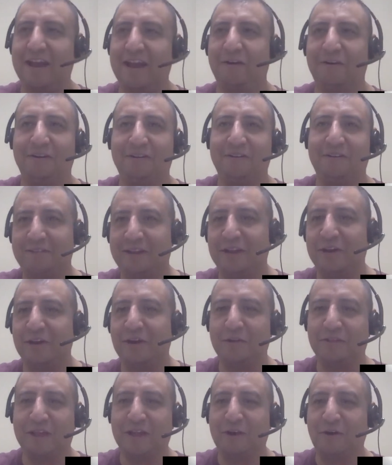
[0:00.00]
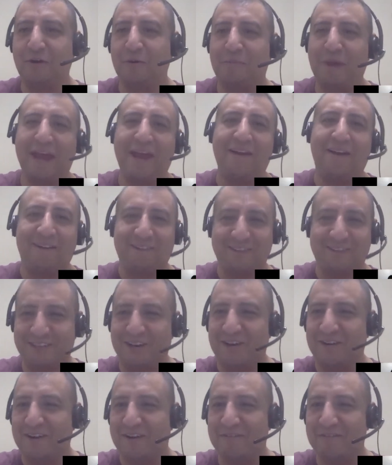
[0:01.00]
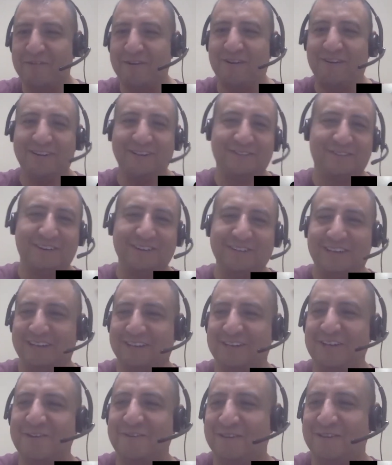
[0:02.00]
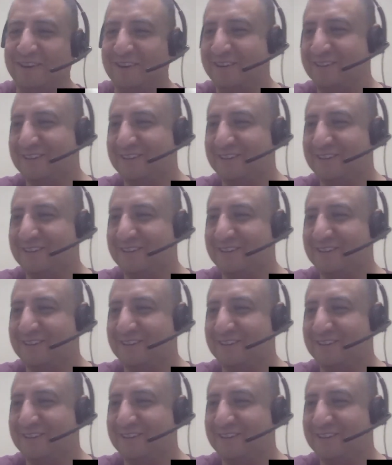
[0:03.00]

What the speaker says: I don't know. They go in pairs. You know, everyone always runs like 2 of